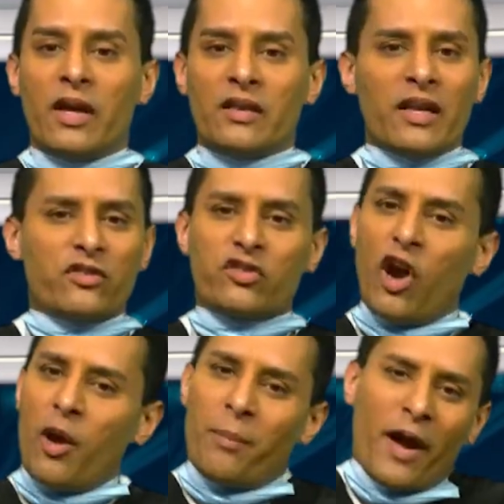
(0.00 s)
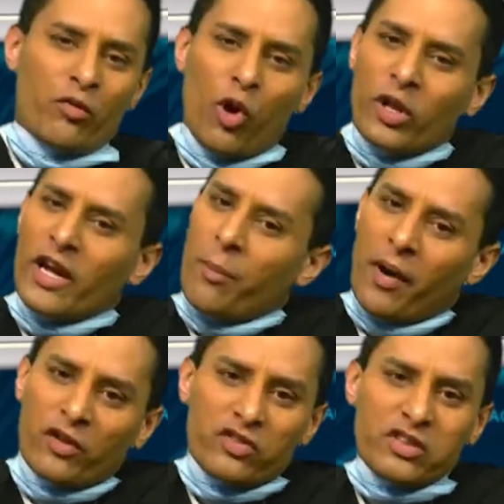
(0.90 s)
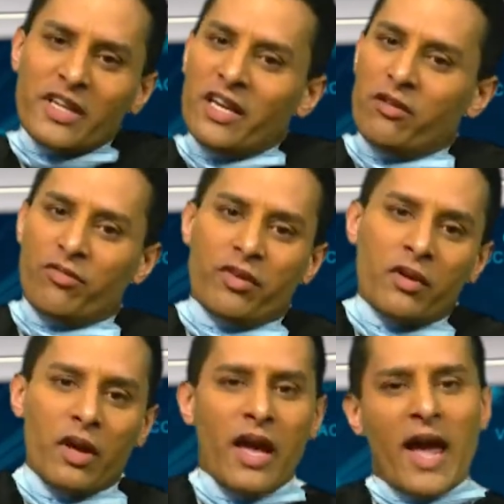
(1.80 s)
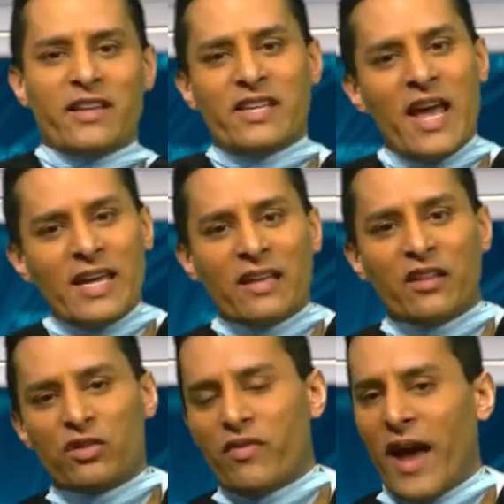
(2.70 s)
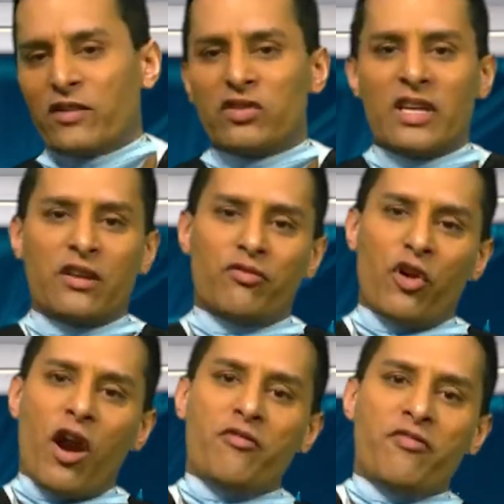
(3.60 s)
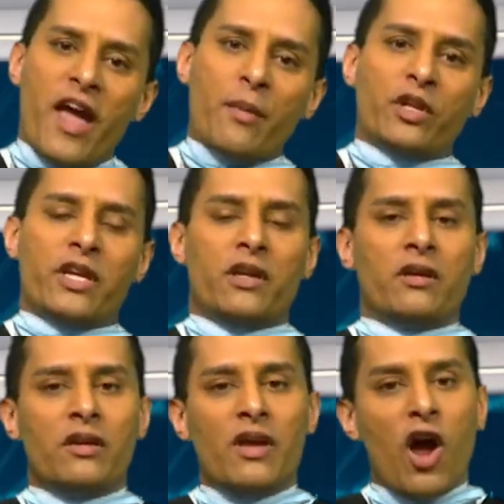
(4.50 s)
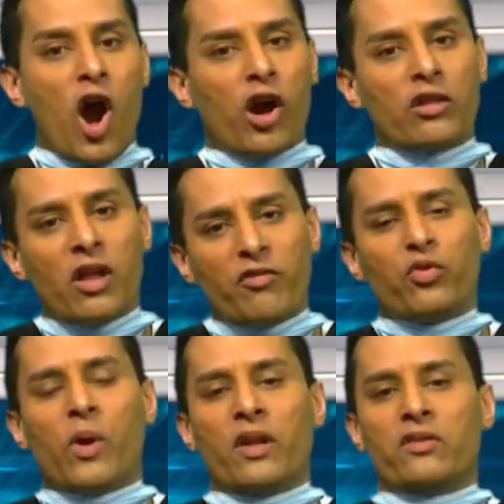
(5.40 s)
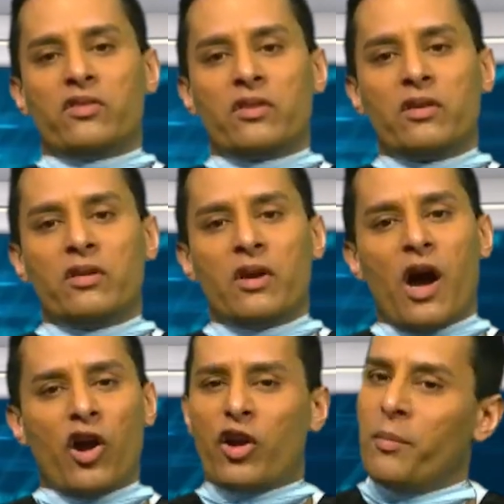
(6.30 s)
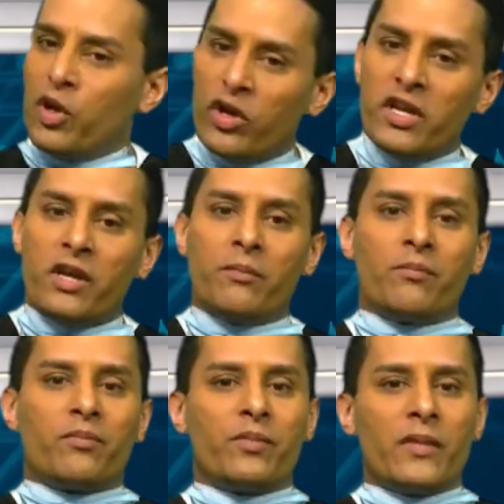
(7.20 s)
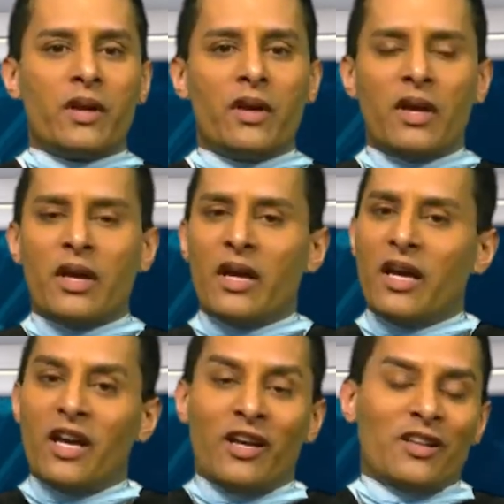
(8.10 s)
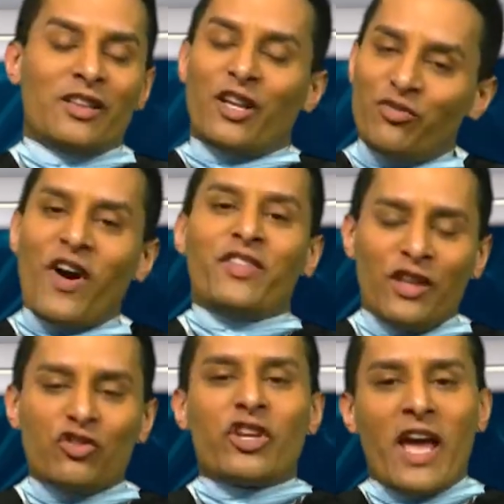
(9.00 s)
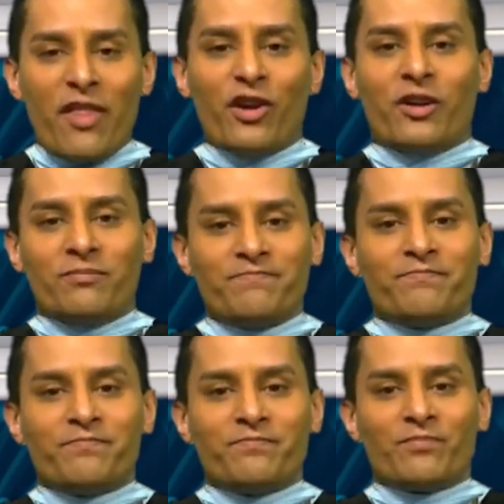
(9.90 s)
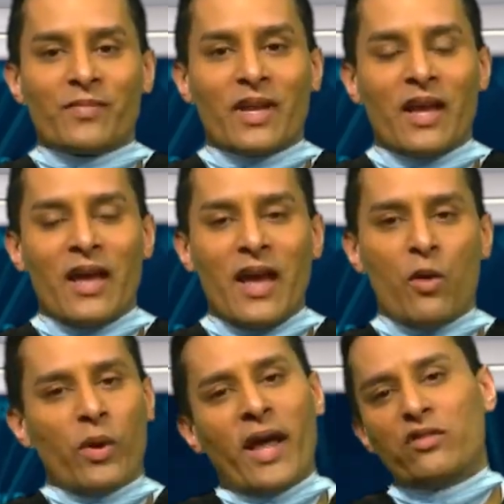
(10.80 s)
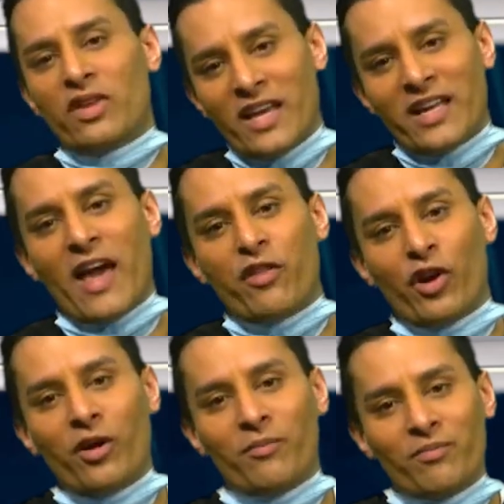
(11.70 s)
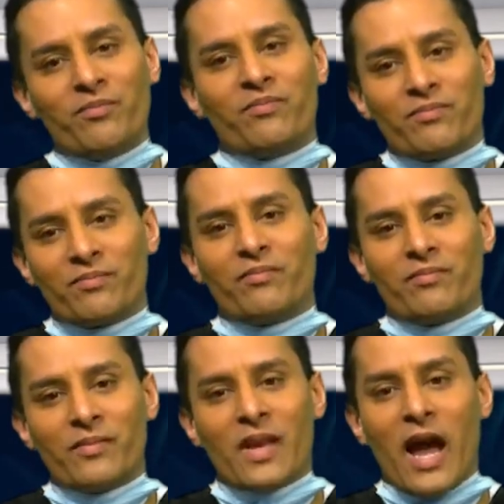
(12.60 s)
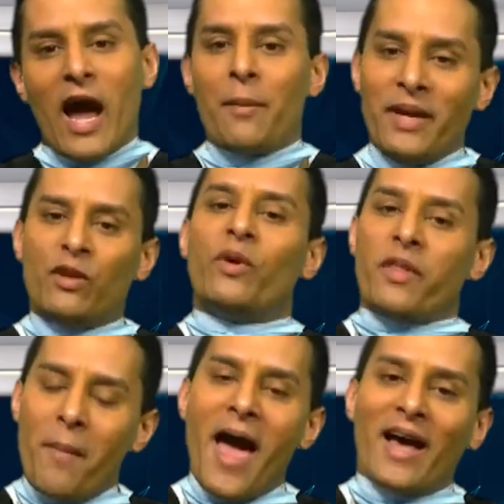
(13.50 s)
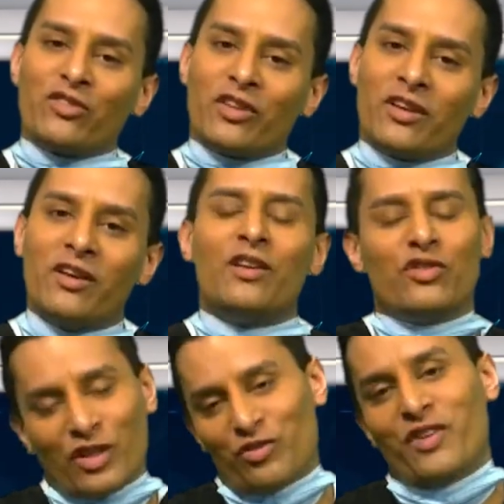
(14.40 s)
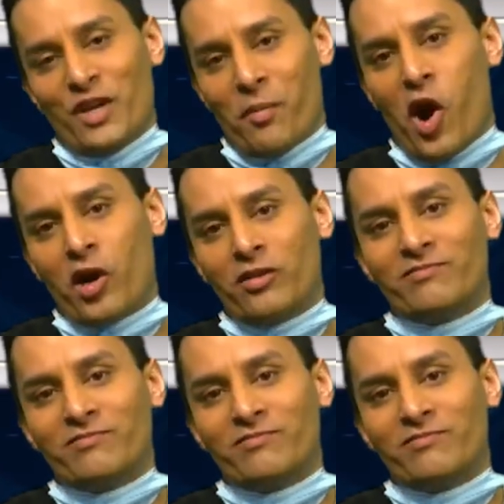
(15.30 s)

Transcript: Let's start by rolling up our sleeve and taking this vaccine for our family, our loved ones, our community. Let's fight this together. And when I say together, I mean with a mask six feet apart.